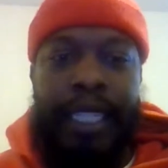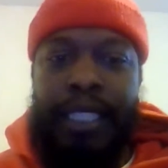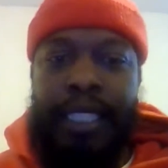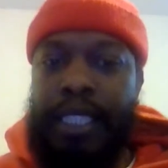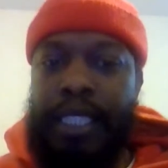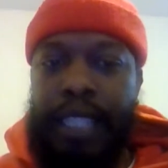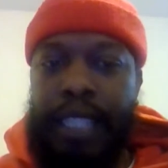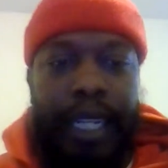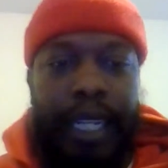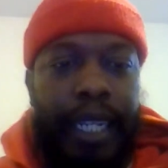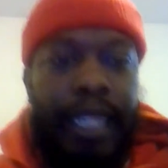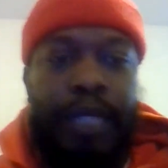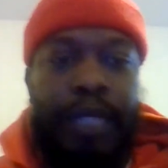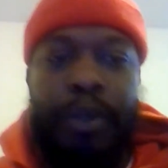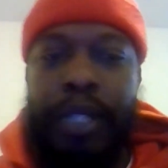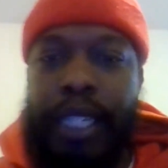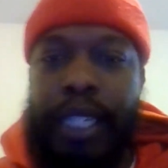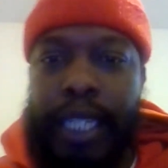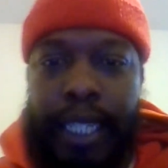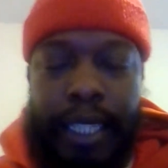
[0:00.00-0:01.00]
It
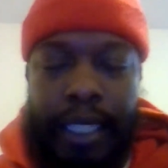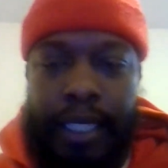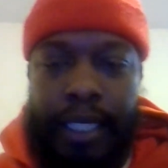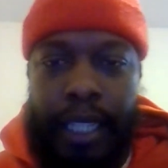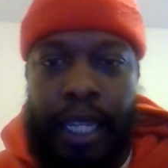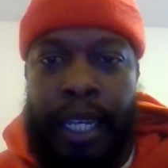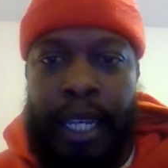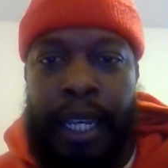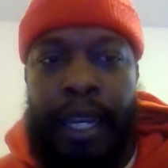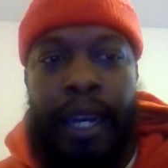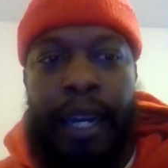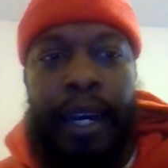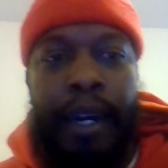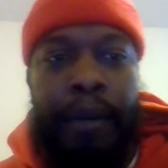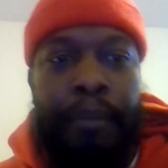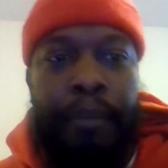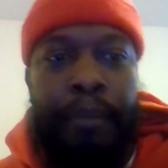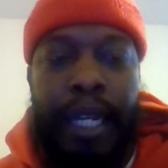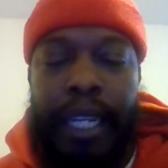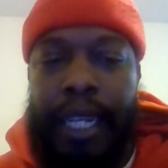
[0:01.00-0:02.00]
is what it is.
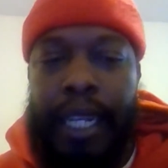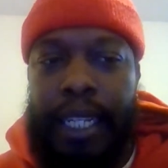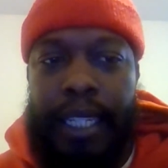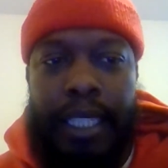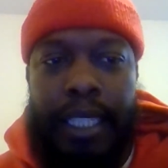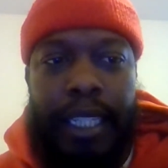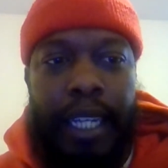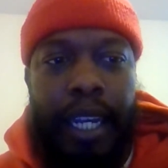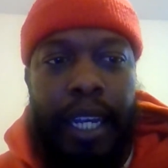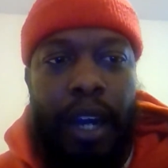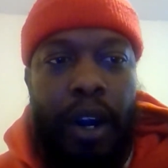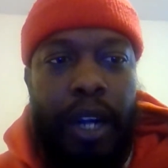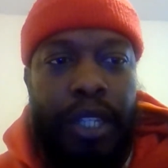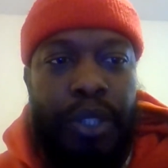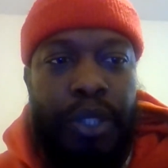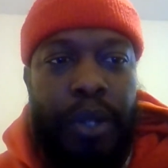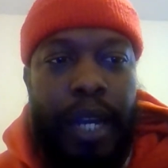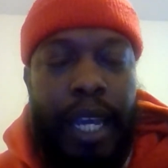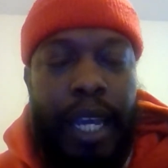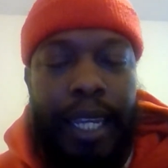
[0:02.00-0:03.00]
But at least they
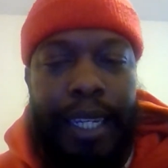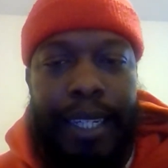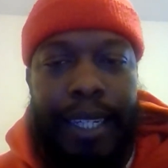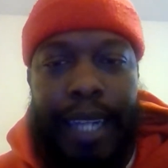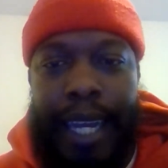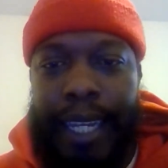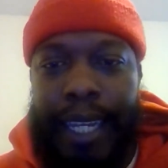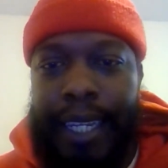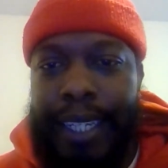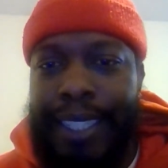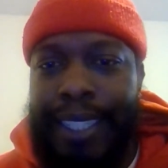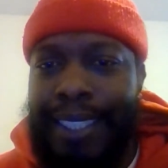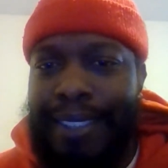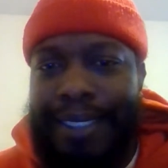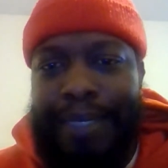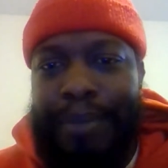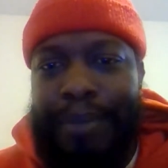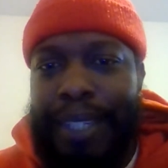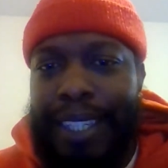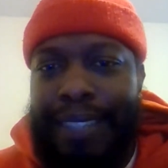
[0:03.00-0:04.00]
are trying it, I
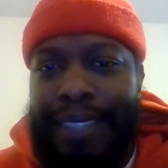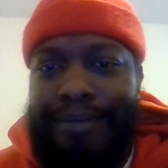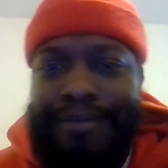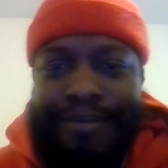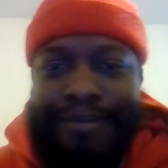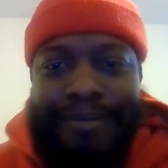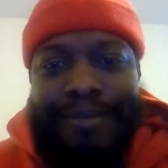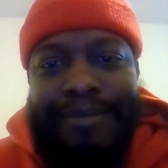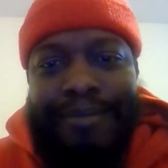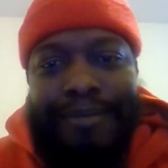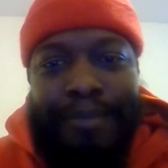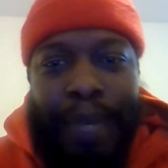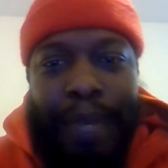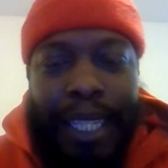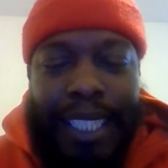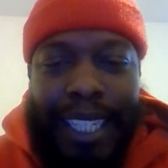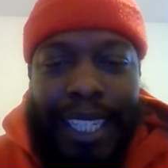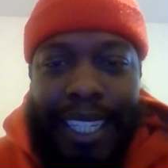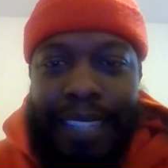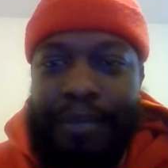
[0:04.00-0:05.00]
guess. I mean,
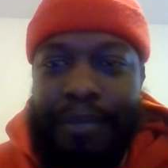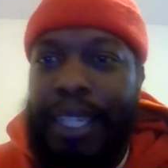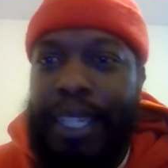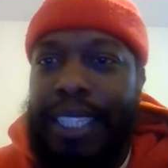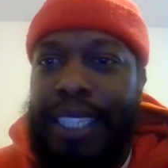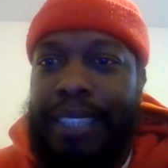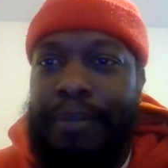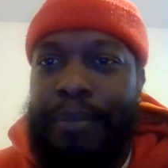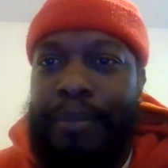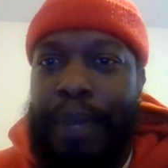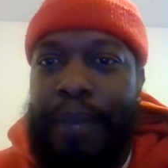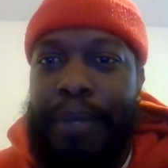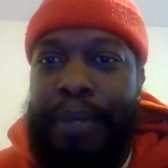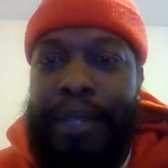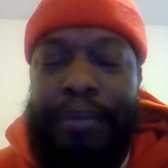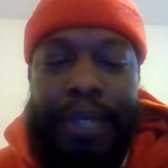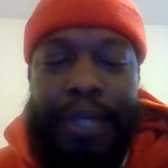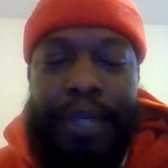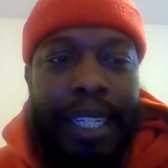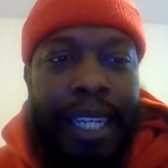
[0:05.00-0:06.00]
base hit
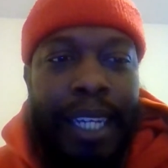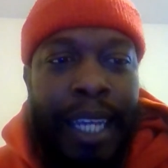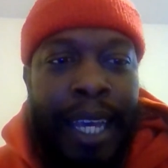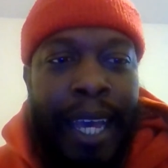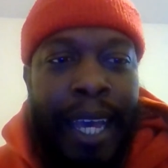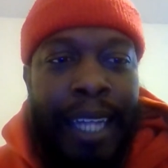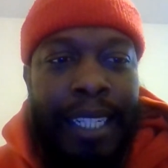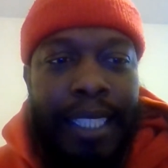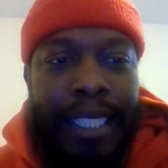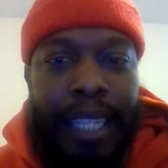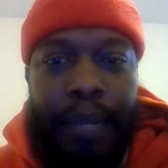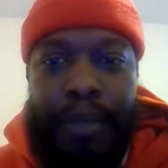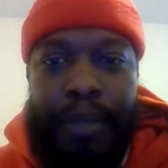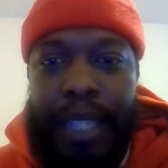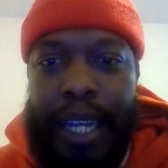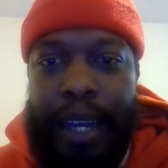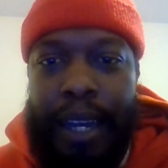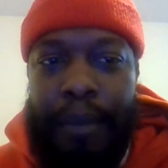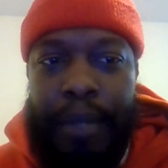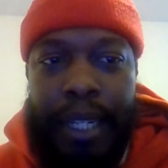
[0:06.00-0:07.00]
maybe, but at the same
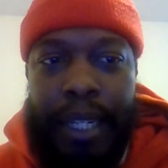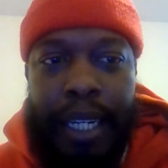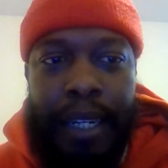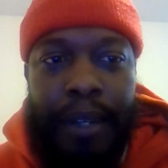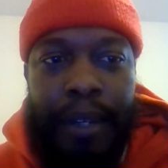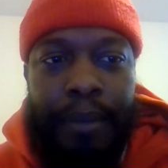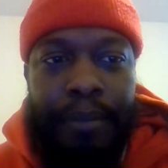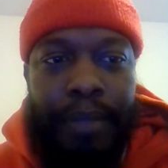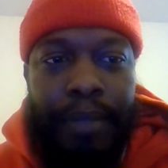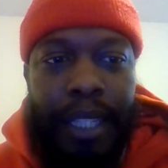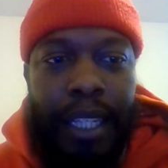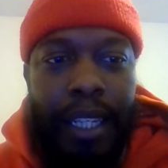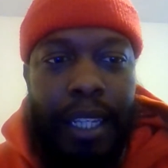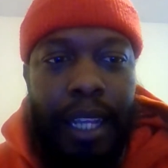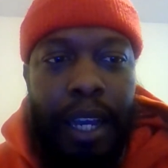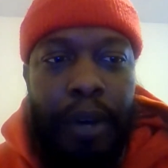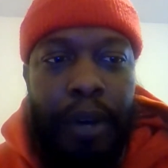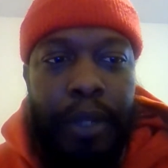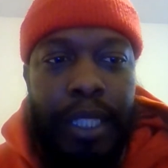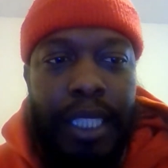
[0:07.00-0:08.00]
time,
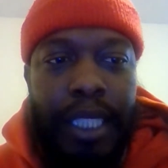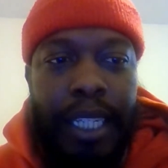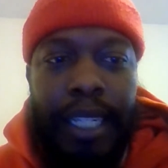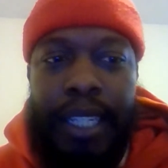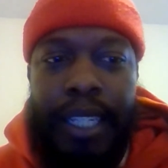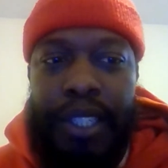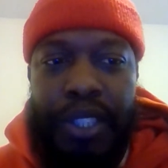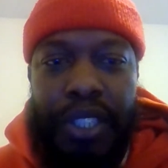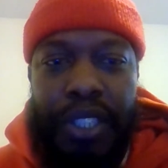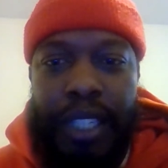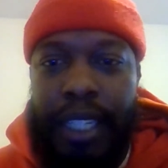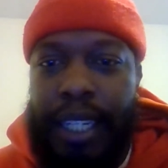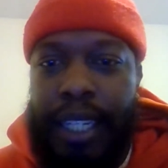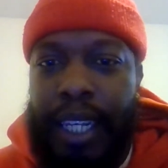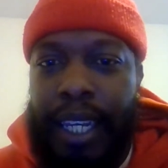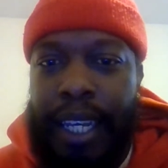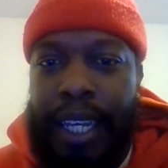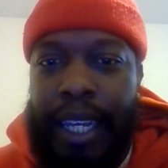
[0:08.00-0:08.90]
they always studying shit.